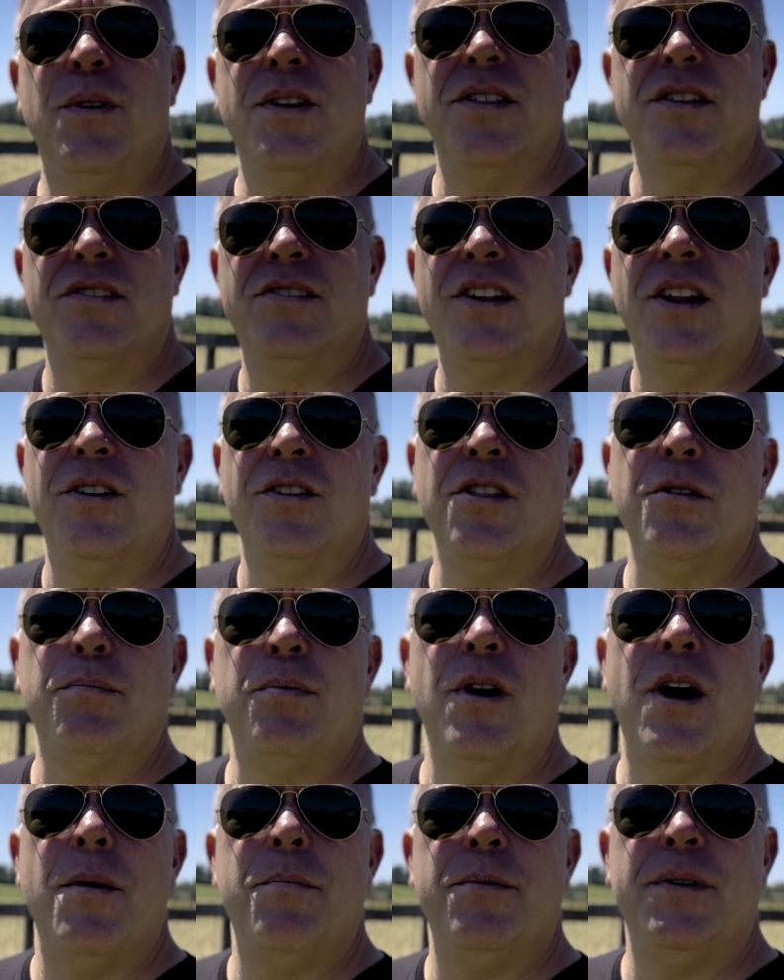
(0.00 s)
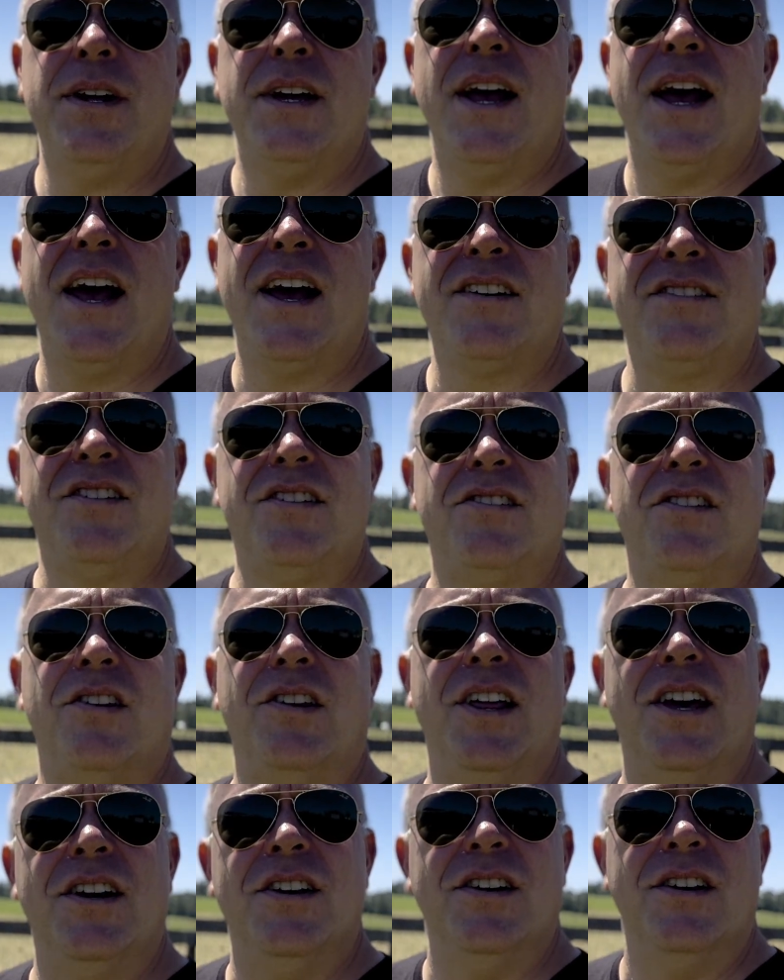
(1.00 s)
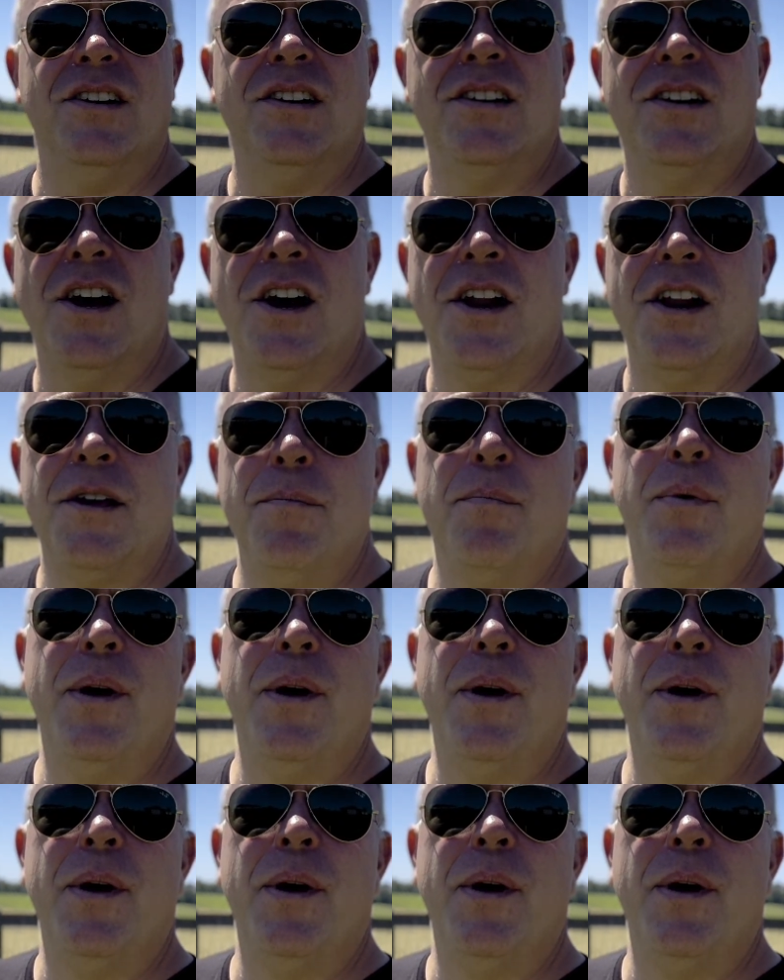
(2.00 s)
when the seller of the property acts as the lender, not a